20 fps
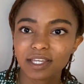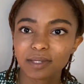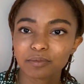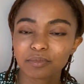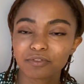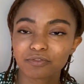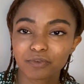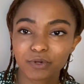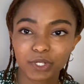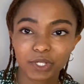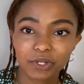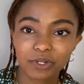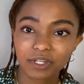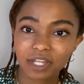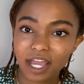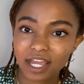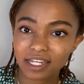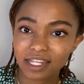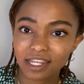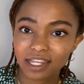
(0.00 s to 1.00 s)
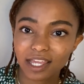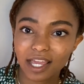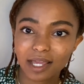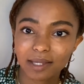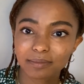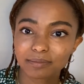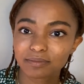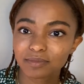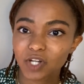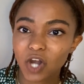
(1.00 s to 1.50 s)
before your 9
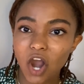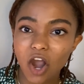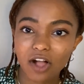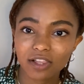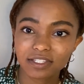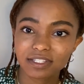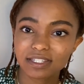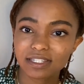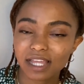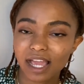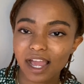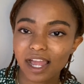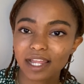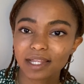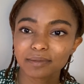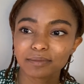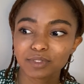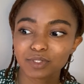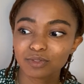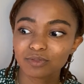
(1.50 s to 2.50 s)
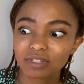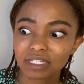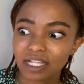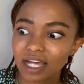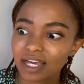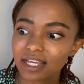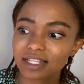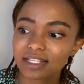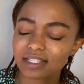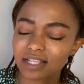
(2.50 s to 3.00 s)
a.m. call-in time, you
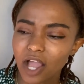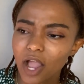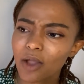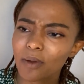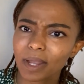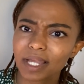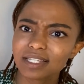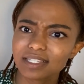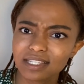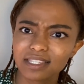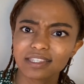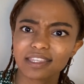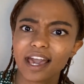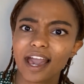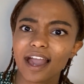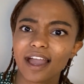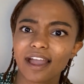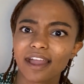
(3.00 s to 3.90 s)
realize, oh, I did that.